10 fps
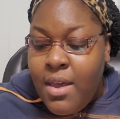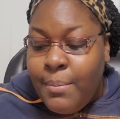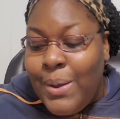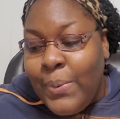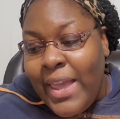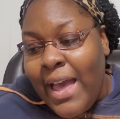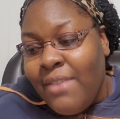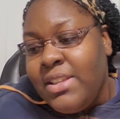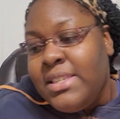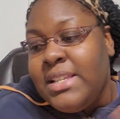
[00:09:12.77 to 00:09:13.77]
but we
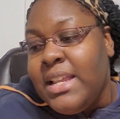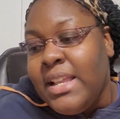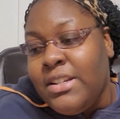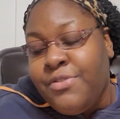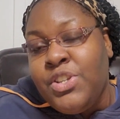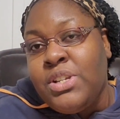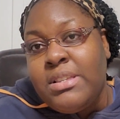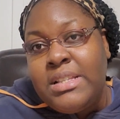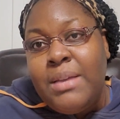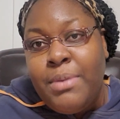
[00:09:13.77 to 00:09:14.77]
haven't seen an official
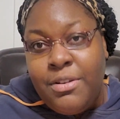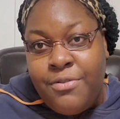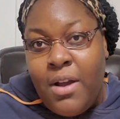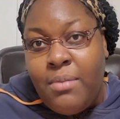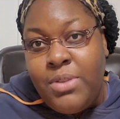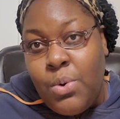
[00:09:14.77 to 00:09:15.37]
statement from